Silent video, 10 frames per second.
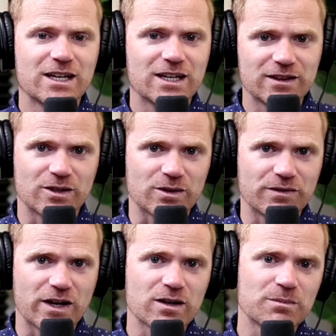in their
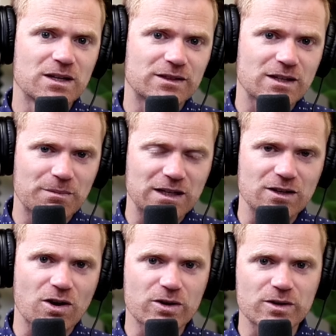environment that make
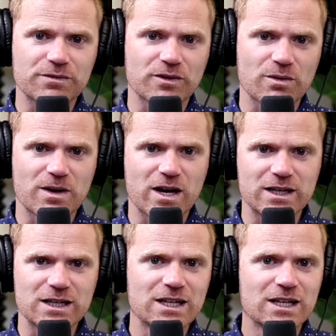it harder for their body